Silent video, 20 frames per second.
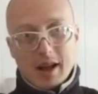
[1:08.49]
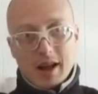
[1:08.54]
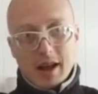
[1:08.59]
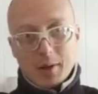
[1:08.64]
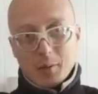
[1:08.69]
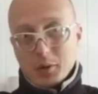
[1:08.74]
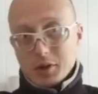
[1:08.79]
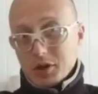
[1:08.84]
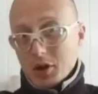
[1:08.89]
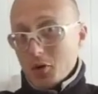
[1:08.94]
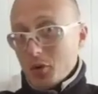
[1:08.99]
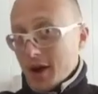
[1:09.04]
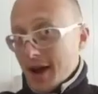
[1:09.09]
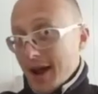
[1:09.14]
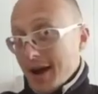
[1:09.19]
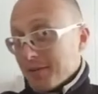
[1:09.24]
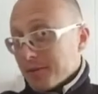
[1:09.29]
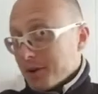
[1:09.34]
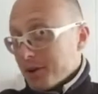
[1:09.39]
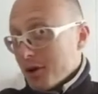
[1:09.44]
And we don't
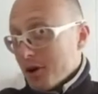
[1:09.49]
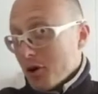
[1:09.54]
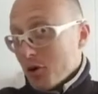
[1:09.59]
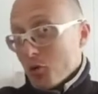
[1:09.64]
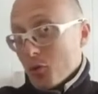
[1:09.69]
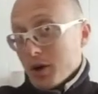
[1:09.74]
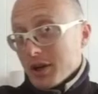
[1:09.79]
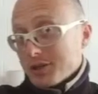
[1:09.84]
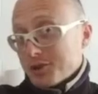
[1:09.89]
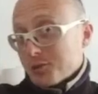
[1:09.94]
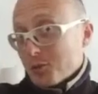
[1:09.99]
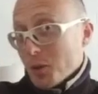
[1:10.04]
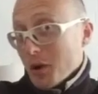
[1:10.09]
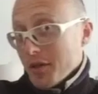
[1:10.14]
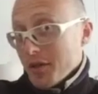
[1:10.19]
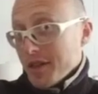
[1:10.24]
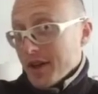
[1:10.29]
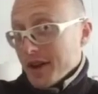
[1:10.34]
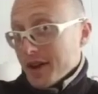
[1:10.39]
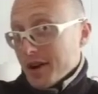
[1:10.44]
have to know which
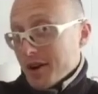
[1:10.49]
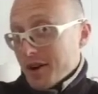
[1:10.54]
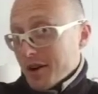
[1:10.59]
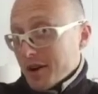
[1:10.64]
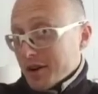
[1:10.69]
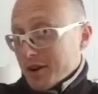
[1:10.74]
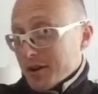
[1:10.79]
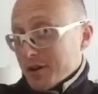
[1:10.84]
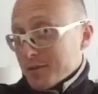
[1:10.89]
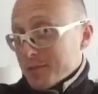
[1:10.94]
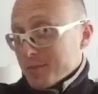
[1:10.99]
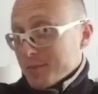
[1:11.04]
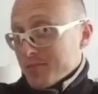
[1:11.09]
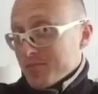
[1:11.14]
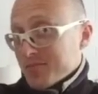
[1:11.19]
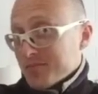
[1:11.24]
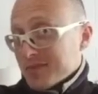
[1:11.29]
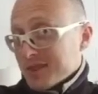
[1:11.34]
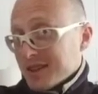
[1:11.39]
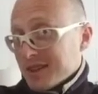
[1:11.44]
one they are,
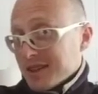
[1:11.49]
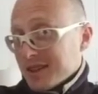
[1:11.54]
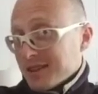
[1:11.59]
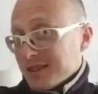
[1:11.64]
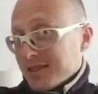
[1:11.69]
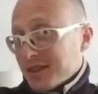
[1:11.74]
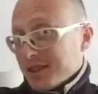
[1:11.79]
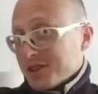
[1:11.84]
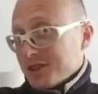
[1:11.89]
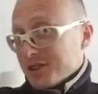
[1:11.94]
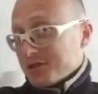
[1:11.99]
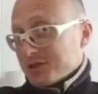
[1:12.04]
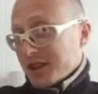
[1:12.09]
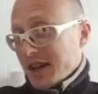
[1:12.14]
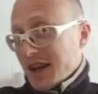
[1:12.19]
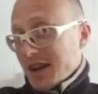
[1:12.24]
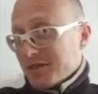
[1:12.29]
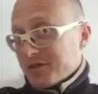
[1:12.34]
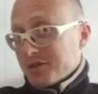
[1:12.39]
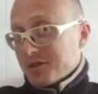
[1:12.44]
they just
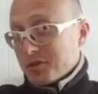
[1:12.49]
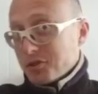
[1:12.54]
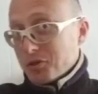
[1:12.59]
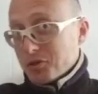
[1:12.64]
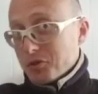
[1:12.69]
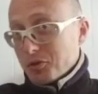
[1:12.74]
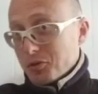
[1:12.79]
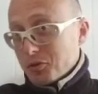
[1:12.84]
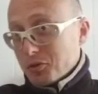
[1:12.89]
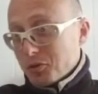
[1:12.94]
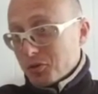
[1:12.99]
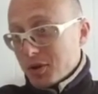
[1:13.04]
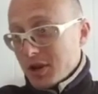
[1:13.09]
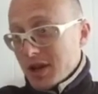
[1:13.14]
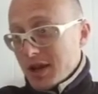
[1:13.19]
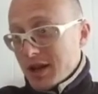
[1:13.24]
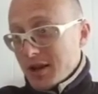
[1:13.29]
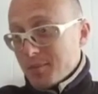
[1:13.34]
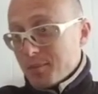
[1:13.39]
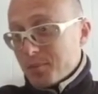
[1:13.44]
have to
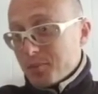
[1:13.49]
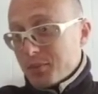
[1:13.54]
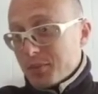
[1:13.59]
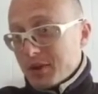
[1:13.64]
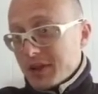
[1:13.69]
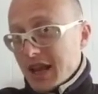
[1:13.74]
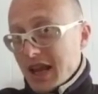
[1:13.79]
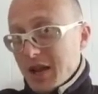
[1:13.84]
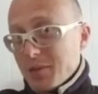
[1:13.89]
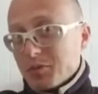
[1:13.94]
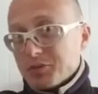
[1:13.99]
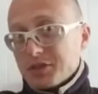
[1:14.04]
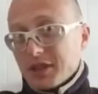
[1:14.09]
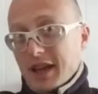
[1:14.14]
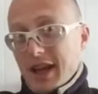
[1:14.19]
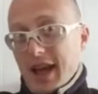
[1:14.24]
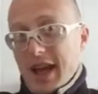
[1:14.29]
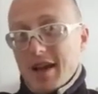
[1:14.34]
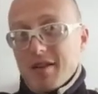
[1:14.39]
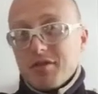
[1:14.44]
be able to
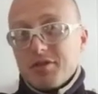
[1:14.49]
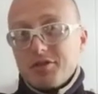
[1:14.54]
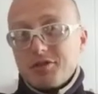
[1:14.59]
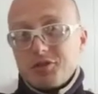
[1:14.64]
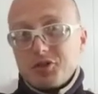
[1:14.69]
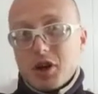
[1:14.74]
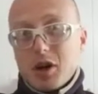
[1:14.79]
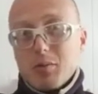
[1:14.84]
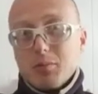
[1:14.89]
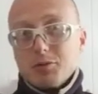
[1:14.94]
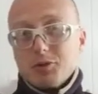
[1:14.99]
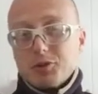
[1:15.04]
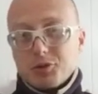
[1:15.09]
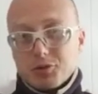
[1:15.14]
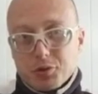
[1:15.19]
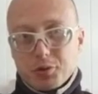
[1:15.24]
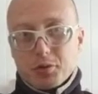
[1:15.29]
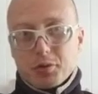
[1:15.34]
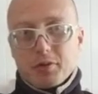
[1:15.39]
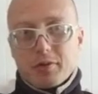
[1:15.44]
have some
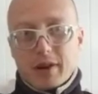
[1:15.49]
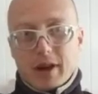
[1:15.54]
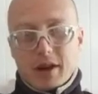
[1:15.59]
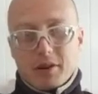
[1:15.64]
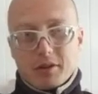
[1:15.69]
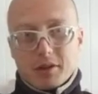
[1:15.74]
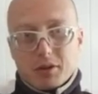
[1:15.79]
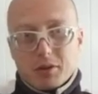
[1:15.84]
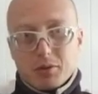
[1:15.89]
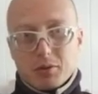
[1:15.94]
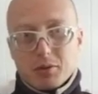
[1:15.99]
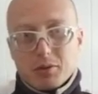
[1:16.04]
truth value.